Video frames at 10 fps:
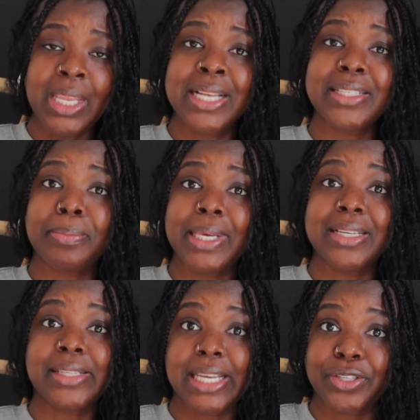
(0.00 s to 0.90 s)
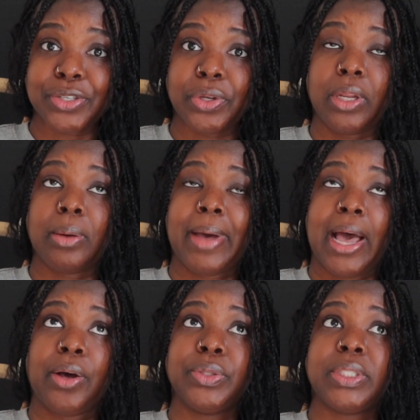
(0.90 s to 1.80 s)
and to be intentional
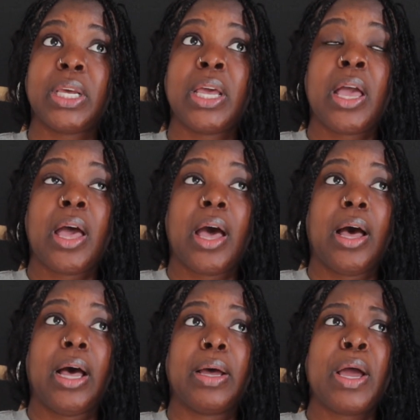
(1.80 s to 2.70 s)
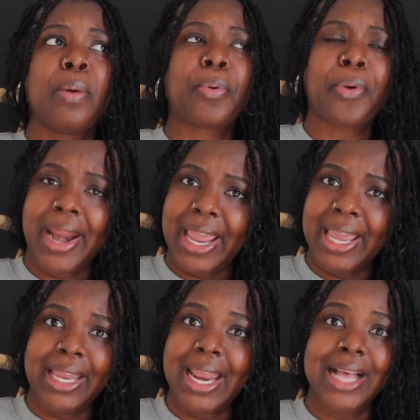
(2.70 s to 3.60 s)
about
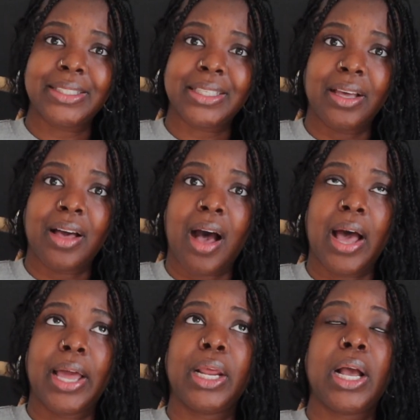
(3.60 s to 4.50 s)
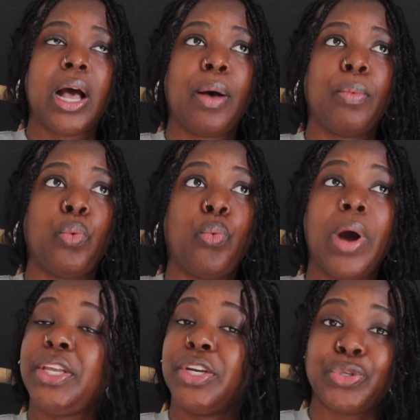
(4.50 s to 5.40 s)
praying and asking God
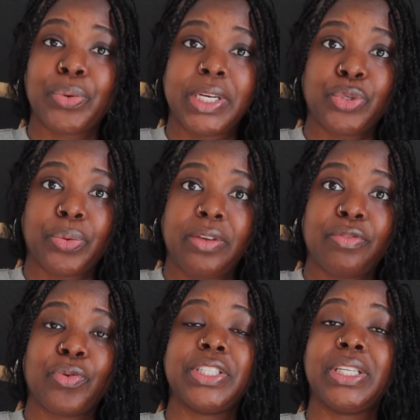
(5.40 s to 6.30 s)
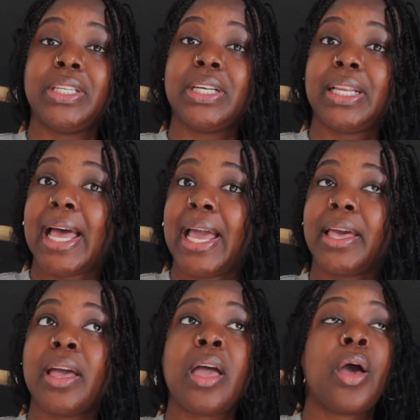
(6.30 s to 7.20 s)
what your 2024 should look
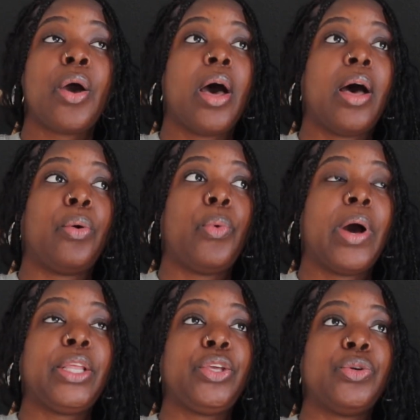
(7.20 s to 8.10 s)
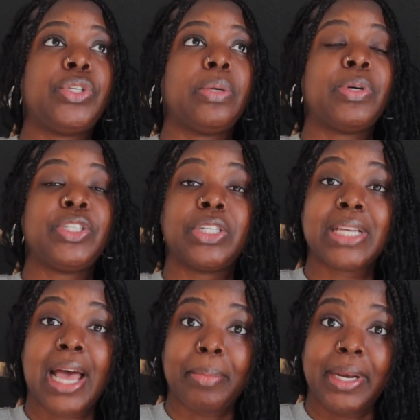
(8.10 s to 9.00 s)
like, what you should put your
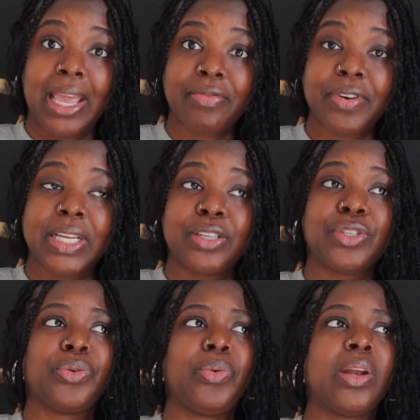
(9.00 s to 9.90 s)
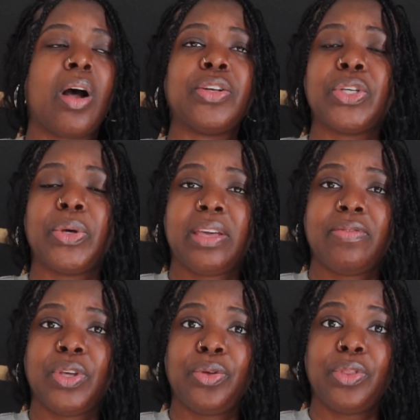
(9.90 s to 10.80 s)
time and effort into, and also
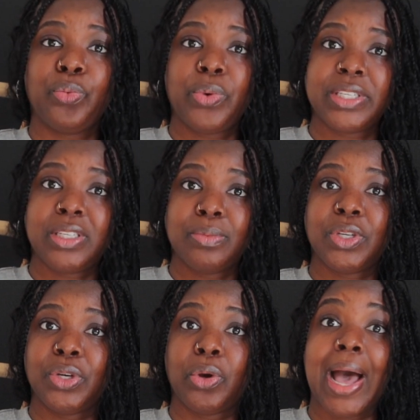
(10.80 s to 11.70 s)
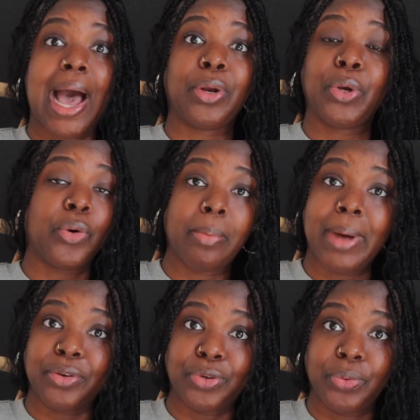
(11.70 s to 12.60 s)
giving you the wisdom to know how to go
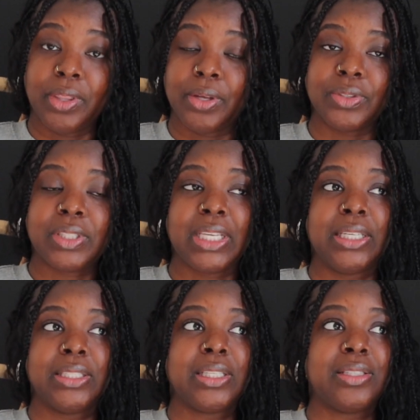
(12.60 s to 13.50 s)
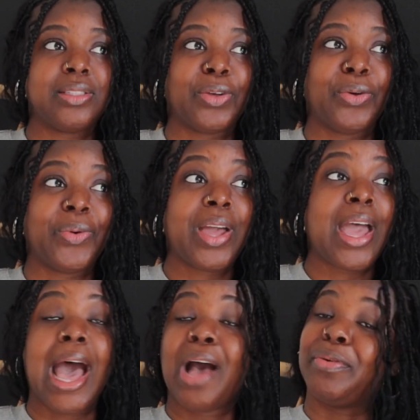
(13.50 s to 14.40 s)
about doing those things. And so
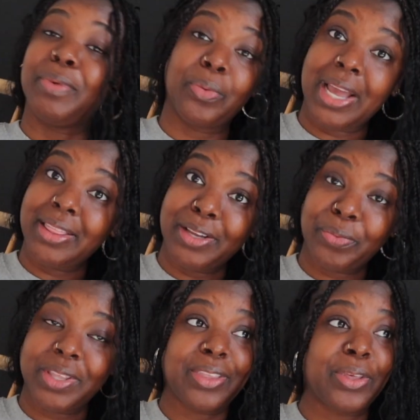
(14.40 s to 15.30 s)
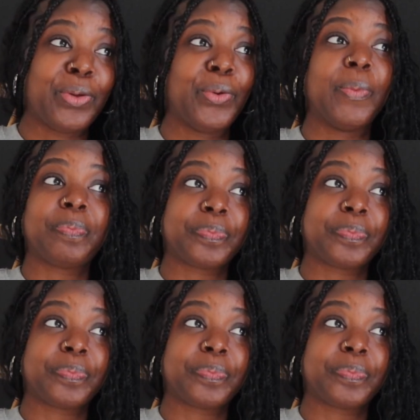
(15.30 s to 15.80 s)
I will be right there with you.